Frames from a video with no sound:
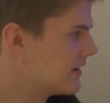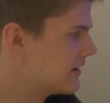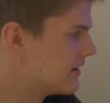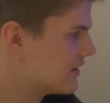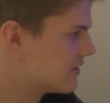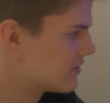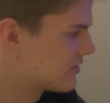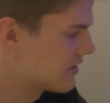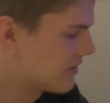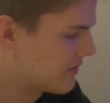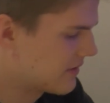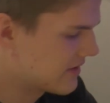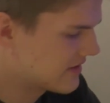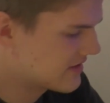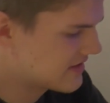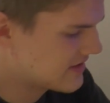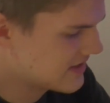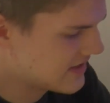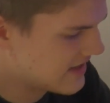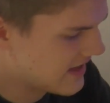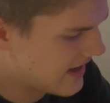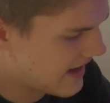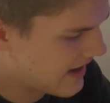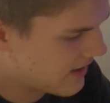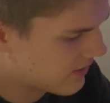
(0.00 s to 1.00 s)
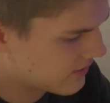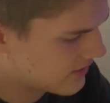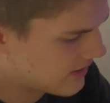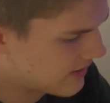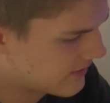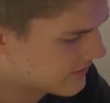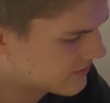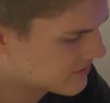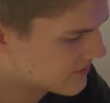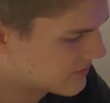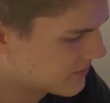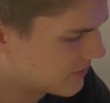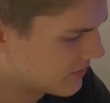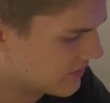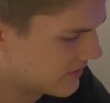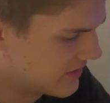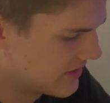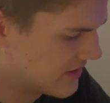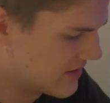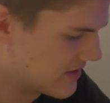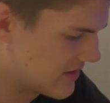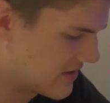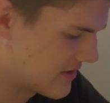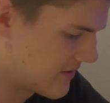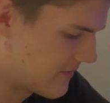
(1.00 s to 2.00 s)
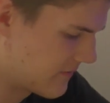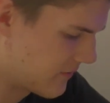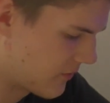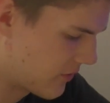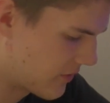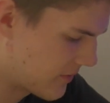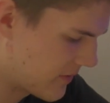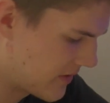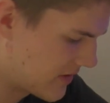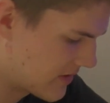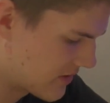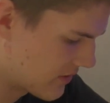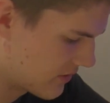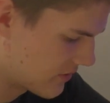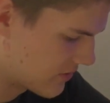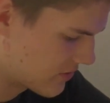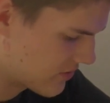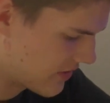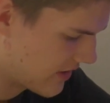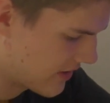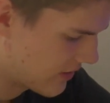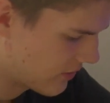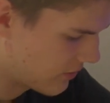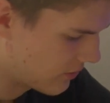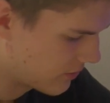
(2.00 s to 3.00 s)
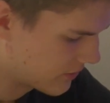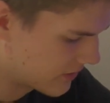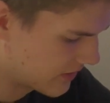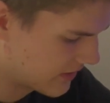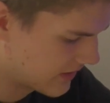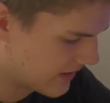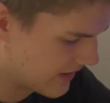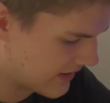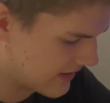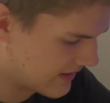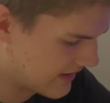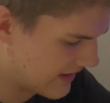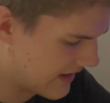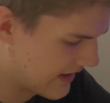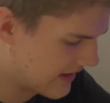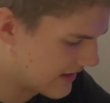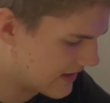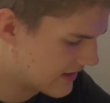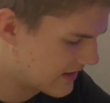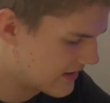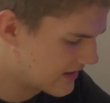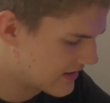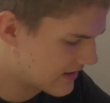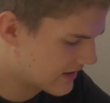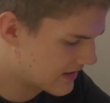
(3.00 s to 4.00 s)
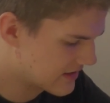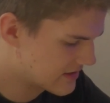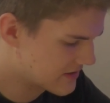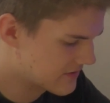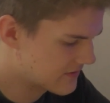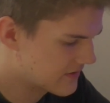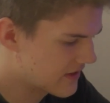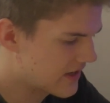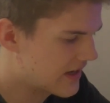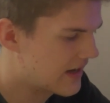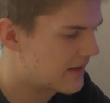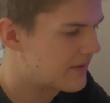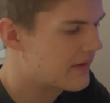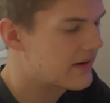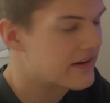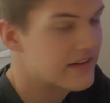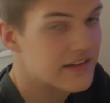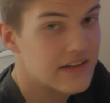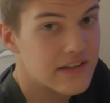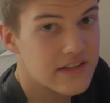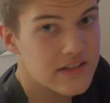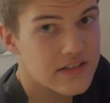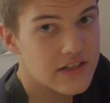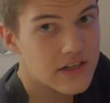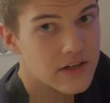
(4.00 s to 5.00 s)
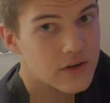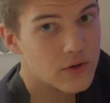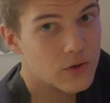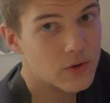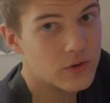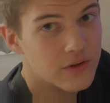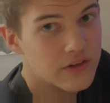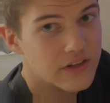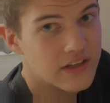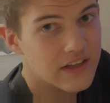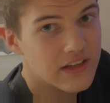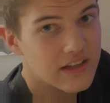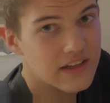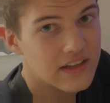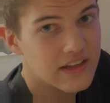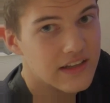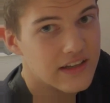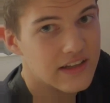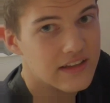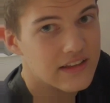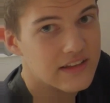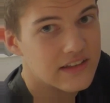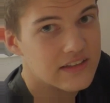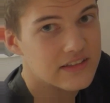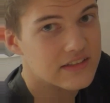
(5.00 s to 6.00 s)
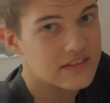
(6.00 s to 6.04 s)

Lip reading: So I want to see how comfortable it is for me to try to hold it like that, because if not, I might need to start holding it like this